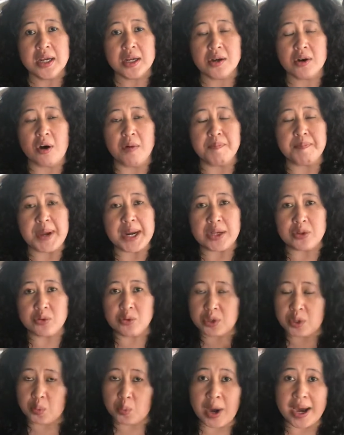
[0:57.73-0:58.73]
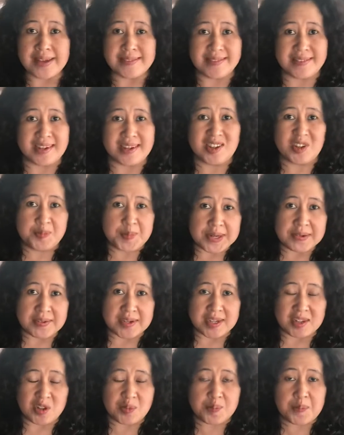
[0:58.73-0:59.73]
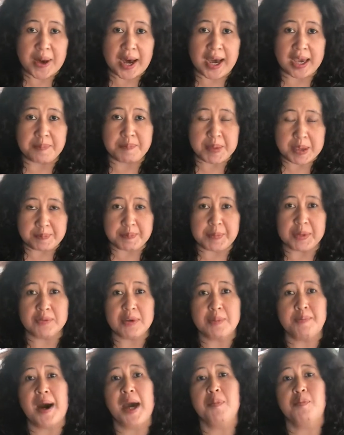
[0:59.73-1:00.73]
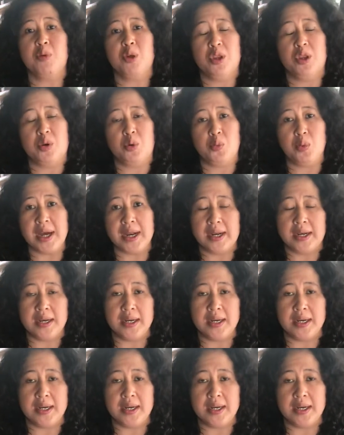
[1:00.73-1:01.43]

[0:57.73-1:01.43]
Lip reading: compared to the ones experienced by people with bipolar 1.